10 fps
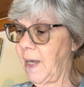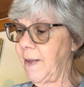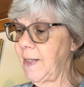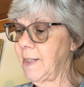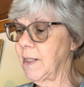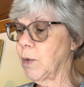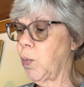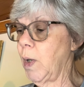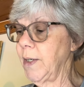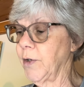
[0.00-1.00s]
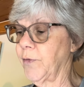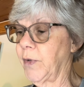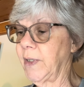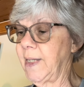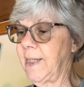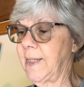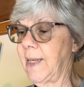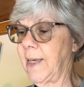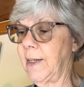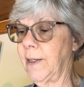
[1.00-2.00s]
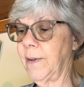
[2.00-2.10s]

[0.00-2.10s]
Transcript: "This is wonderful," he said.